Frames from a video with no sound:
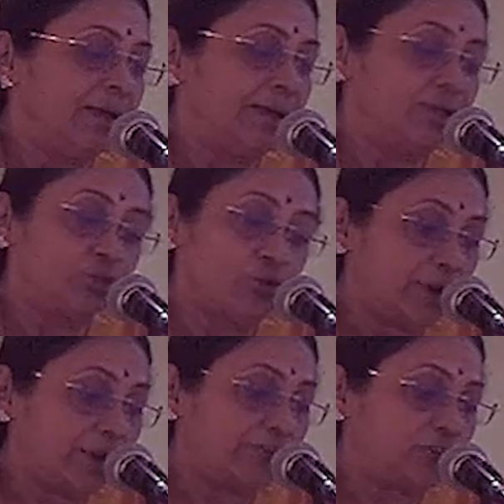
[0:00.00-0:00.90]
It should
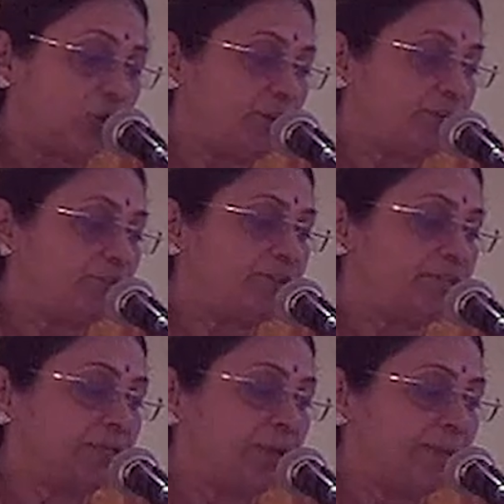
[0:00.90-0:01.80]
not have thorny
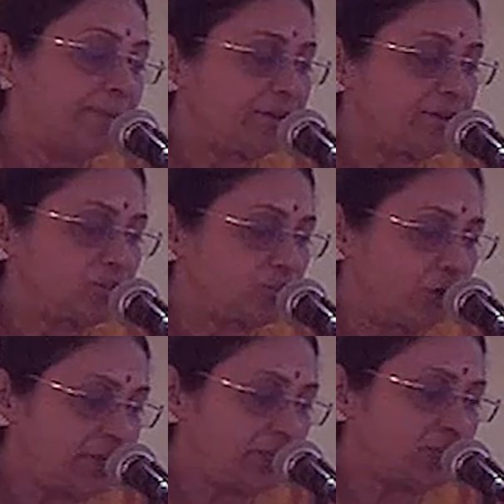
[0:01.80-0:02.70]
trees. Bitter and
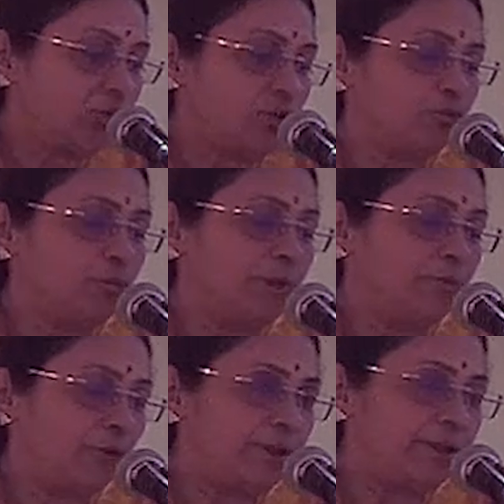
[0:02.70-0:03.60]
salty soil should be
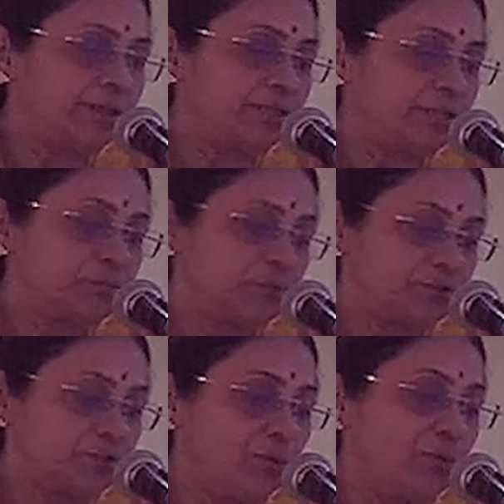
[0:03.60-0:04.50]
avoided. In terms
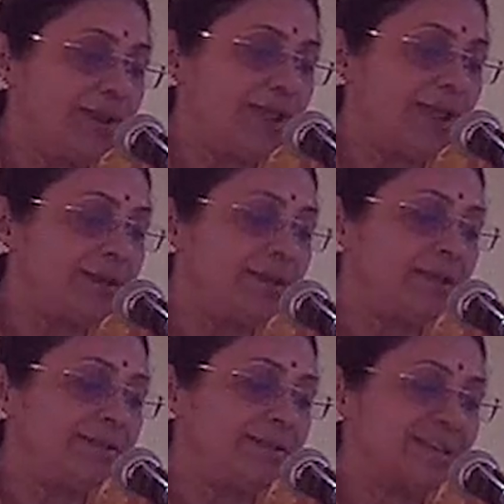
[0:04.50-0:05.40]
of sound, land
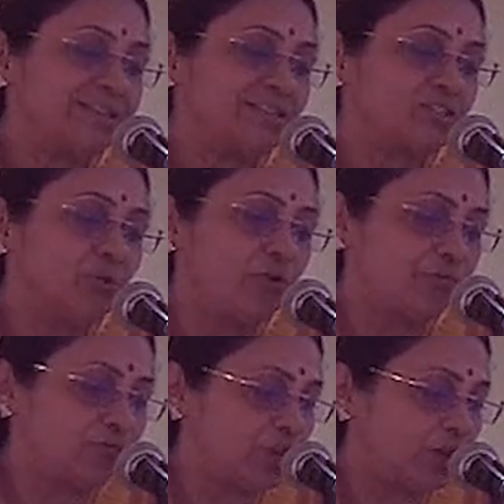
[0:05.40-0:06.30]
that has the sound
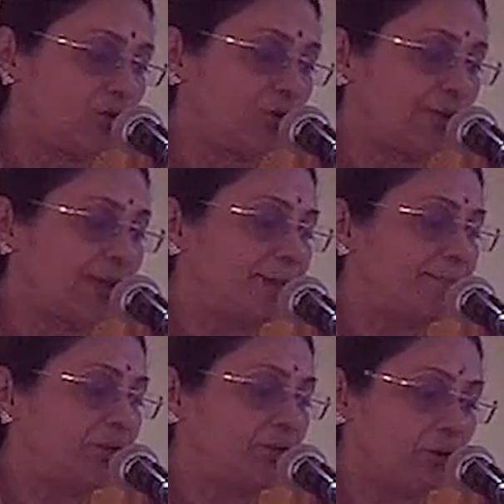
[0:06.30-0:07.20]
of jackal,
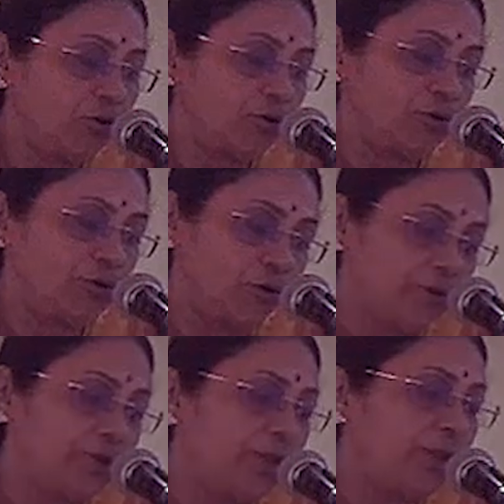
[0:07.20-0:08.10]
camel, dog or
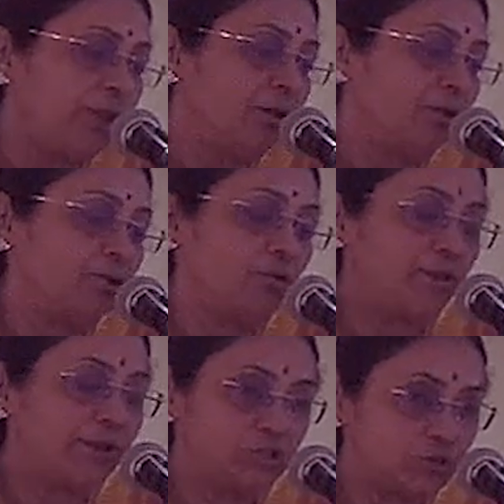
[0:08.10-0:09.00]
donkey or
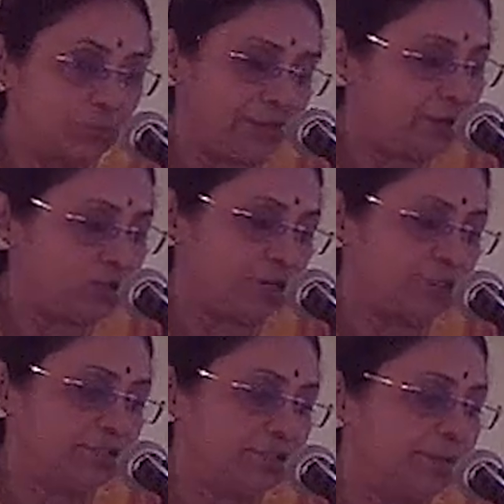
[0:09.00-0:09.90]
torrent should be
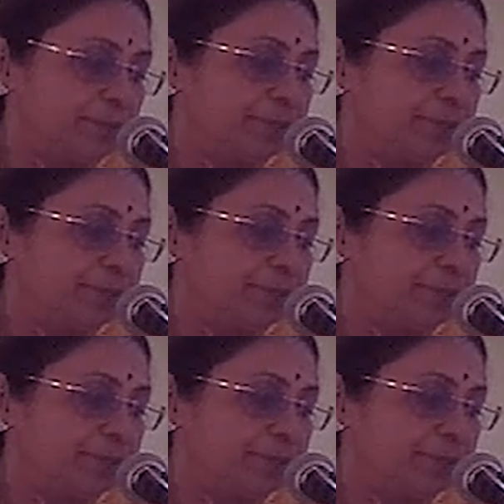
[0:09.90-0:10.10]
rejected.